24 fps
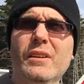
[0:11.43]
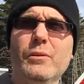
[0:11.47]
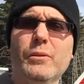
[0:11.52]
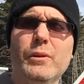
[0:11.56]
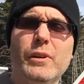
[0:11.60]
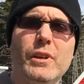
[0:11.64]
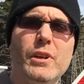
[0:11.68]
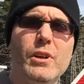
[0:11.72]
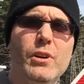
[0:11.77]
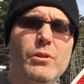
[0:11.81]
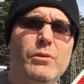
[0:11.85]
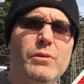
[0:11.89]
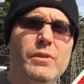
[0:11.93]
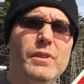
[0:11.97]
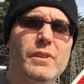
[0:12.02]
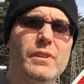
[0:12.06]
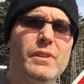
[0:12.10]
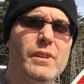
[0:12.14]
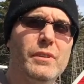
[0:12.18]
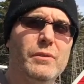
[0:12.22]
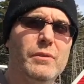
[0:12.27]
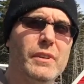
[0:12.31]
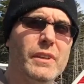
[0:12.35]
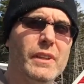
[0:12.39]
With COVID
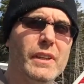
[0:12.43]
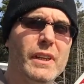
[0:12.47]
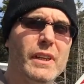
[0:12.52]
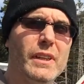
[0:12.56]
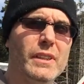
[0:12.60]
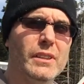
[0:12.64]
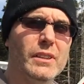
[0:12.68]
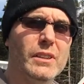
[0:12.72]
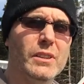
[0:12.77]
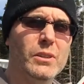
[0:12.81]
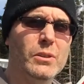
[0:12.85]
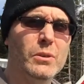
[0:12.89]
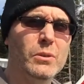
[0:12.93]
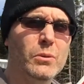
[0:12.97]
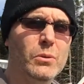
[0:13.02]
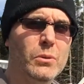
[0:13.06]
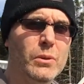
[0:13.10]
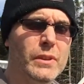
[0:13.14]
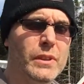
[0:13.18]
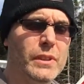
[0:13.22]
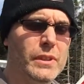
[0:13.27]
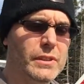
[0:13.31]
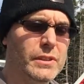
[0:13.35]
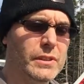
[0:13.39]
and everything on the
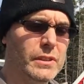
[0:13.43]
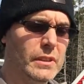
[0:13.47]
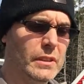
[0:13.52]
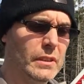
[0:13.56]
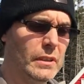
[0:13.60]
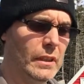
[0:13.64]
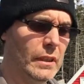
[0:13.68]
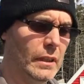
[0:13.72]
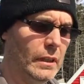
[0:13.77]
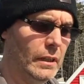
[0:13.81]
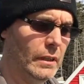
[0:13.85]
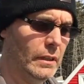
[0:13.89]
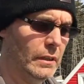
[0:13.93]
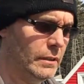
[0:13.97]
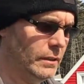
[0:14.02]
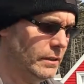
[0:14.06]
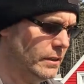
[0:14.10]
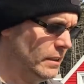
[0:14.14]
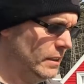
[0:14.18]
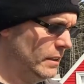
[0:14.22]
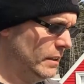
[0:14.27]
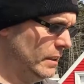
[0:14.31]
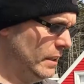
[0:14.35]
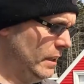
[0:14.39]
go, it's a little hard
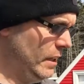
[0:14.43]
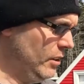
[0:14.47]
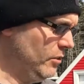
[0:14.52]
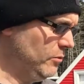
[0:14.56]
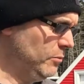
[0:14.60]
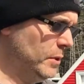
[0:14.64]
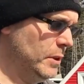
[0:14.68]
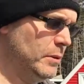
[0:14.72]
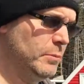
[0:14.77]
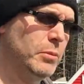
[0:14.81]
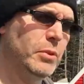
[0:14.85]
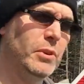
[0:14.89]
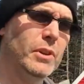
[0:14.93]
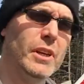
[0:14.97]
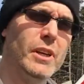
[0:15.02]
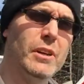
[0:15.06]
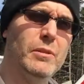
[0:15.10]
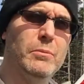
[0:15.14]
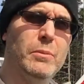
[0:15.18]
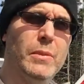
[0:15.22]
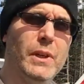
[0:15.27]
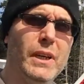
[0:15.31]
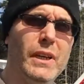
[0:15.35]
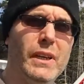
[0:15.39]
to have people
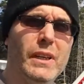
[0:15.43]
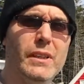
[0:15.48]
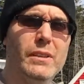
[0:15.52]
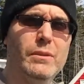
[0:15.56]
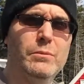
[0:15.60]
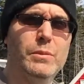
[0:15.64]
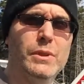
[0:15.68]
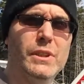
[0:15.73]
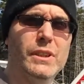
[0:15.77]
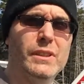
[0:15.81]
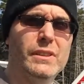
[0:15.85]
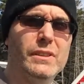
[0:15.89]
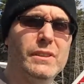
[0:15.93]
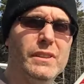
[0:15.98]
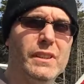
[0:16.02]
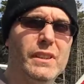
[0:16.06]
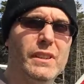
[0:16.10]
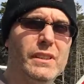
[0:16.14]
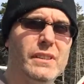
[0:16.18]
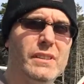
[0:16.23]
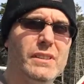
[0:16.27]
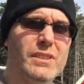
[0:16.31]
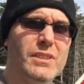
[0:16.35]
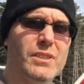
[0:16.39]
come by, but
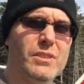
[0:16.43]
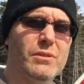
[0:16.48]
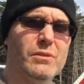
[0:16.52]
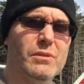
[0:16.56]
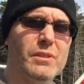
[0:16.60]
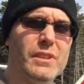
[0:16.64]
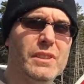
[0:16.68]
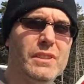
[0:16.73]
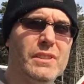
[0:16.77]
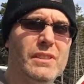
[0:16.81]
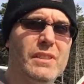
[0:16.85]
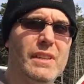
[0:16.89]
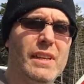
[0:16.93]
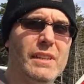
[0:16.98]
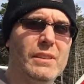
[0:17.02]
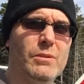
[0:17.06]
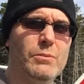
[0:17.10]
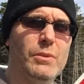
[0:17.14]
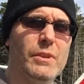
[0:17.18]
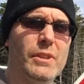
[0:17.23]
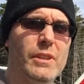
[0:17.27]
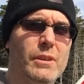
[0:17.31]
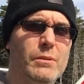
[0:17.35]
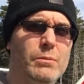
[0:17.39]
uh, there's no reason not
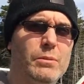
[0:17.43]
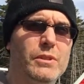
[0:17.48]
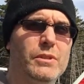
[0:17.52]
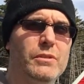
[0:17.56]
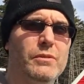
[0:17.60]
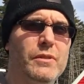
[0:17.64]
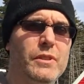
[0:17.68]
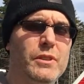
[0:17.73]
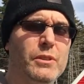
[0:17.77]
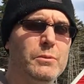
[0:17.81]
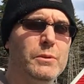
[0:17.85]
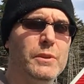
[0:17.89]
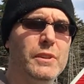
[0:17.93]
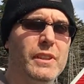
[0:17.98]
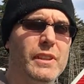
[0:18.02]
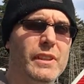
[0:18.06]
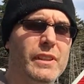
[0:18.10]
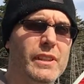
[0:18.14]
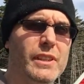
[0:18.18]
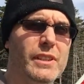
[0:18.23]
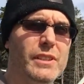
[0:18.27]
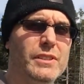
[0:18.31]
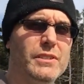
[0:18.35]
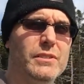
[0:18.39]
to be able to film it, I
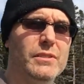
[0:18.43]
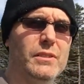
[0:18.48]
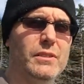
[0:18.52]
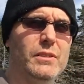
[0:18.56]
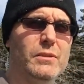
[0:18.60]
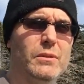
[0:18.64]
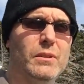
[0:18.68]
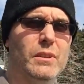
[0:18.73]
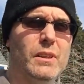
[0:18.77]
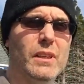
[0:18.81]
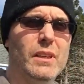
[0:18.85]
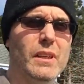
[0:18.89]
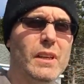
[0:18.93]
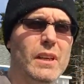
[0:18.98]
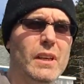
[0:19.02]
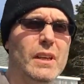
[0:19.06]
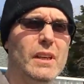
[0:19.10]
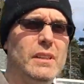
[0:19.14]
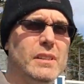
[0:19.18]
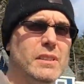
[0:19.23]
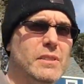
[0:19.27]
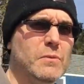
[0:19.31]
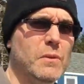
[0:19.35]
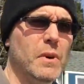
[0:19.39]
guess. So
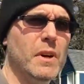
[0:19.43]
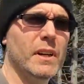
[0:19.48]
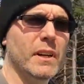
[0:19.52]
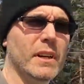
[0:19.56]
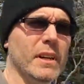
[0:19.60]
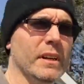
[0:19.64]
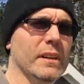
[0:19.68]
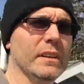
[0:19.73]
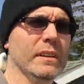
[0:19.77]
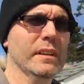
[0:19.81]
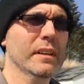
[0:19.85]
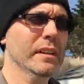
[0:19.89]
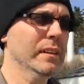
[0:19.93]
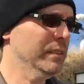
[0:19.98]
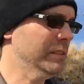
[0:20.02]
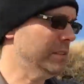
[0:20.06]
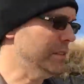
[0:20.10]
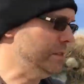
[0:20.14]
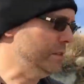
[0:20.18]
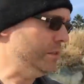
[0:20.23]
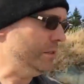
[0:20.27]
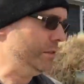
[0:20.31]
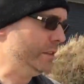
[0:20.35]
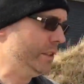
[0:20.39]
let's walk on down
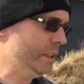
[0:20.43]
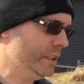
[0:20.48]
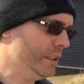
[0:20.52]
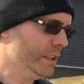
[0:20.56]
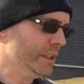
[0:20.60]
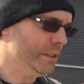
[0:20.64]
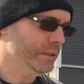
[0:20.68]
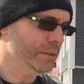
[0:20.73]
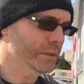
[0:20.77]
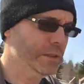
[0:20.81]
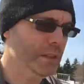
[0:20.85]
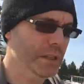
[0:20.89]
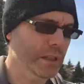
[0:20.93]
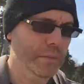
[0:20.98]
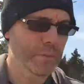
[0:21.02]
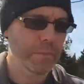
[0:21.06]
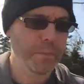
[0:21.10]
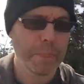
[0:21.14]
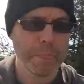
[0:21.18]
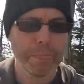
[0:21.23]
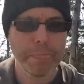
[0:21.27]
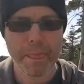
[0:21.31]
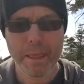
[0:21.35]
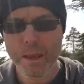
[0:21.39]
to the greenhouse.
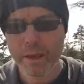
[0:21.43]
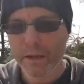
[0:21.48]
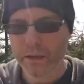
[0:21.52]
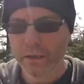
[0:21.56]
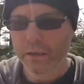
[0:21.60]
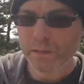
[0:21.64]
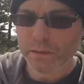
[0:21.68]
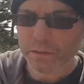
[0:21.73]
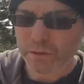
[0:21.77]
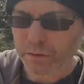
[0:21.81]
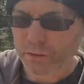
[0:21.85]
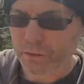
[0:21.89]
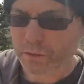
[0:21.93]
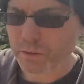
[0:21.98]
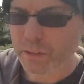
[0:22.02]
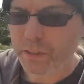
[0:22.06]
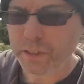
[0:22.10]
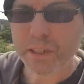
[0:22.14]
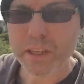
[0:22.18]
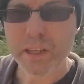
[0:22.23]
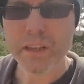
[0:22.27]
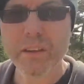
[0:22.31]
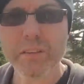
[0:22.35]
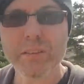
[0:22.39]
So the
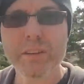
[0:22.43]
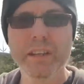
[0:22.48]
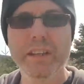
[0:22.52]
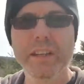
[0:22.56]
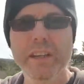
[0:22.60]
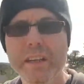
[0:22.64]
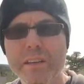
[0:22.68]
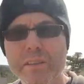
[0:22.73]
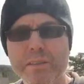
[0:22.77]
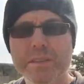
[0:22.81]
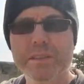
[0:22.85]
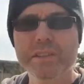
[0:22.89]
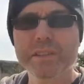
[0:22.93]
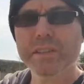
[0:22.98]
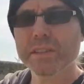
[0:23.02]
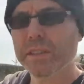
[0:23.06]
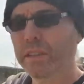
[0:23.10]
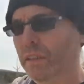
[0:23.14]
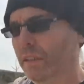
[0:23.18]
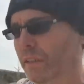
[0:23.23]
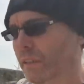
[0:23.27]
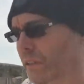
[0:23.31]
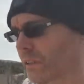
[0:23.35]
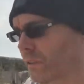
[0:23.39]
green greenhouse is
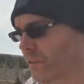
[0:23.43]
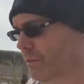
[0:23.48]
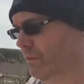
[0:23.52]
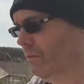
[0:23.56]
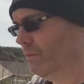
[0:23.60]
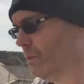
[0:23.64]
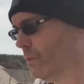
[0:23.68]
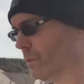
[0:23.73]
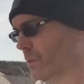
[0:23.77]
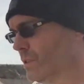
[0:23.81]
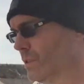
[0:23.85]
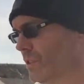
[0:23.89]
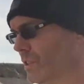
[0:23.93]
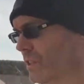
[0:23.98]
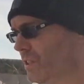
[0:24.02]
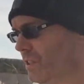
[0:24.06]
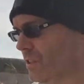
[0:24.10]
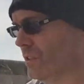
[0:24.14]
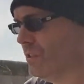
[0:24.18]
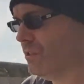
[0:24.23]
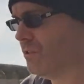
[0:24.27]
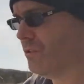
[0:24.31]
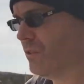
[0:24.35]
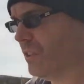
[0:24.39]
a
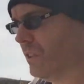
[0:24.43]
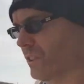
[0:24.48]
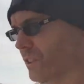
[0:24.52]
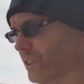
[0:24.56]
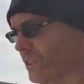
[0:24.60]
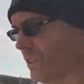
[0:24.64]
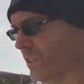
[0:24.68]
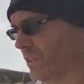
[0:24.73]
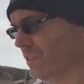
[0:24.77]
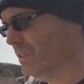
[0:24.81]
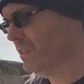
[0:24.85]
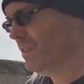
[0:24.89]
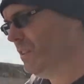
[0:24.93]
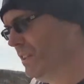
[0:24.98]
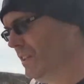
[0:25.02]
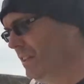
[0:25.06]
four-season structure.